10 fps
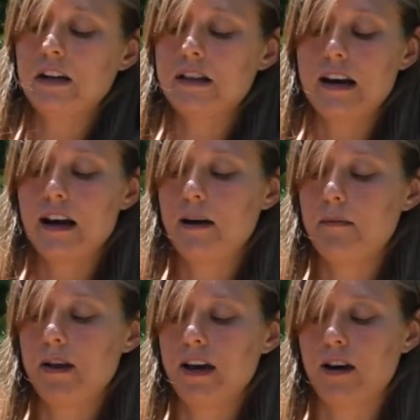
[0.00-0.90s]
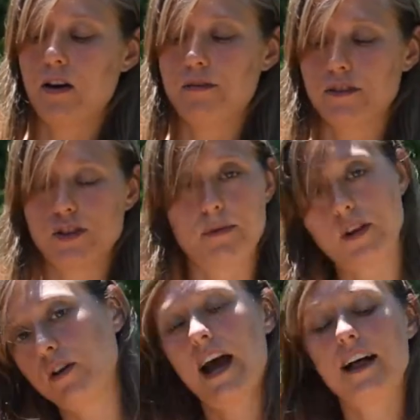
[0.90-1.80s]
Not that I'm like all for
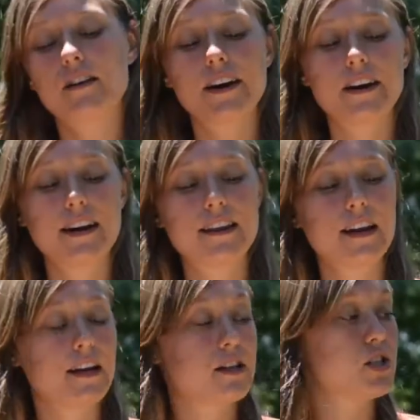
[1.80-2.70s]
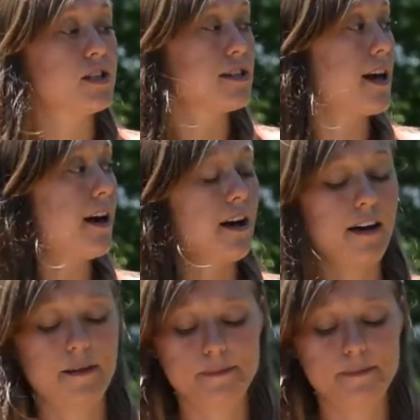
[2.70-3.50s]
super low calorie or anything, it's just that